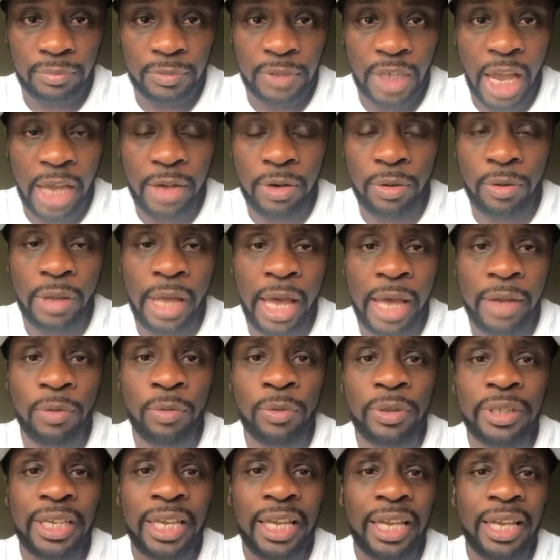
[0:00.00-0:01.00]
I
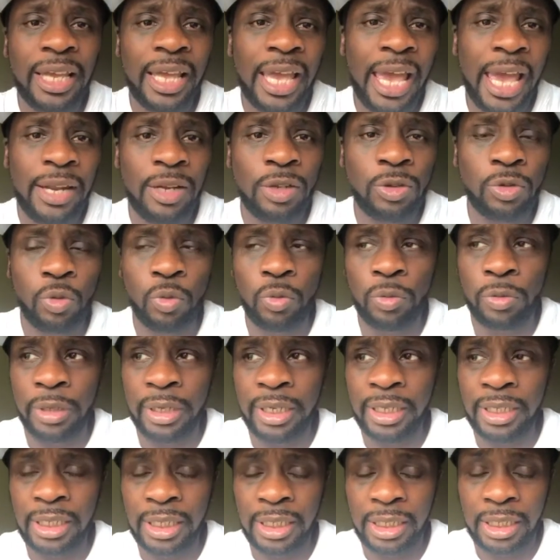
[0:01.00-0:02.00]
don't care attitude.
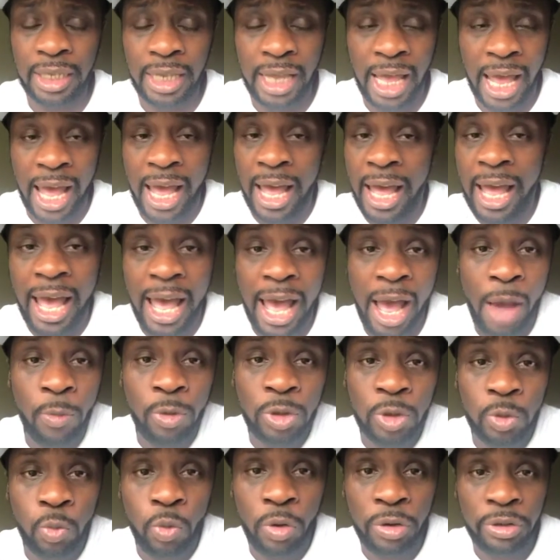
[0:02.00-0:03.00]
I
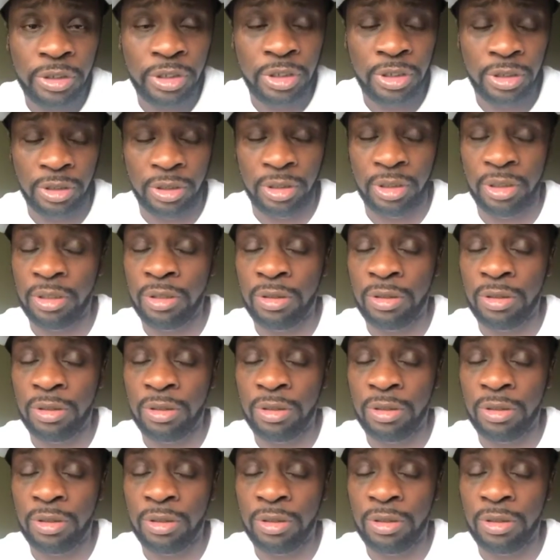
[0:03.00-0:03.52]
was one